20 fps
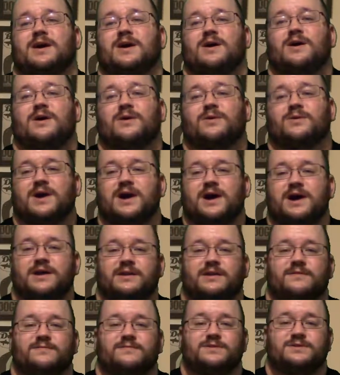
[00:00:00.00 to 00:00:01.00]

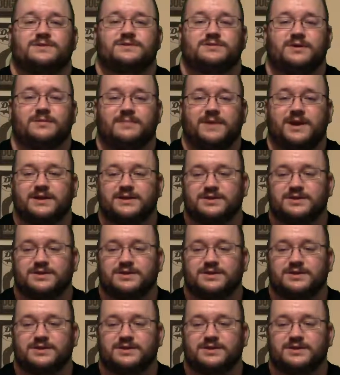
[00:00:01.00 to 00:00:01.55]
Okada versus Omega